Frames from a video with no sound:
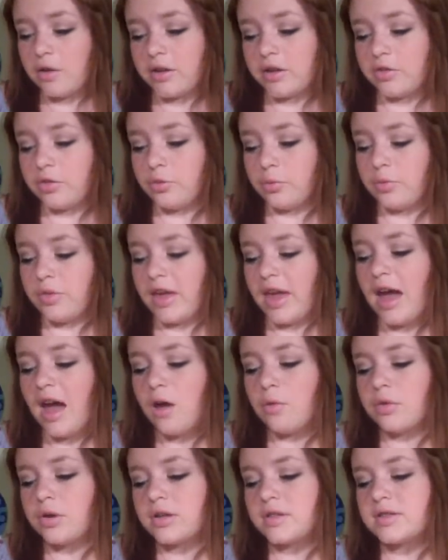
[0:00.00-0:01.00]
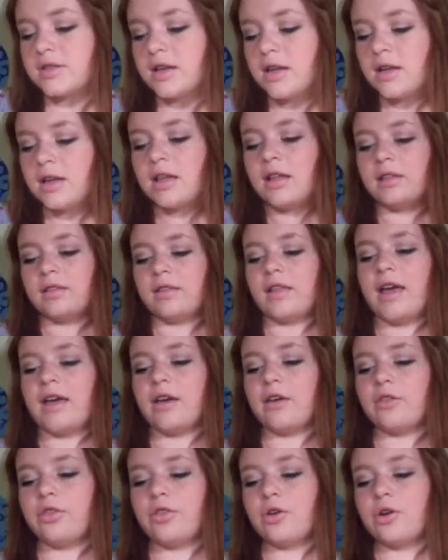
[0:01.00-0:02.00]
through the hours, like
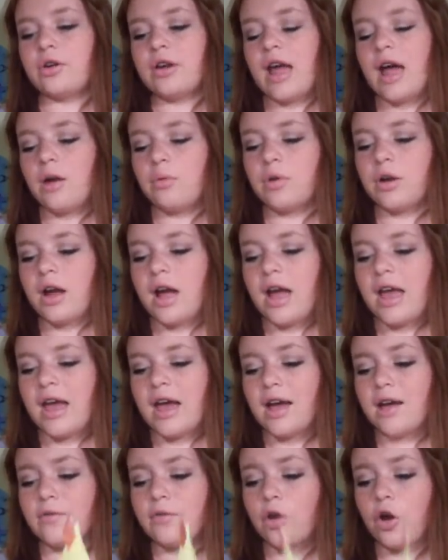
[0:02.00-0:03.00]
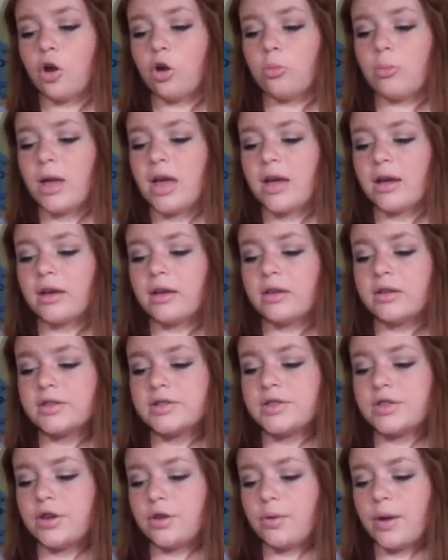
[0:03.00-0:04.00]
third hour I have home ec,
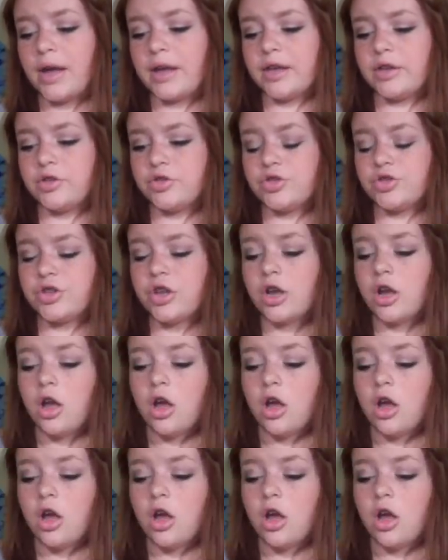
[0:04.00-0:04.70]
so I can just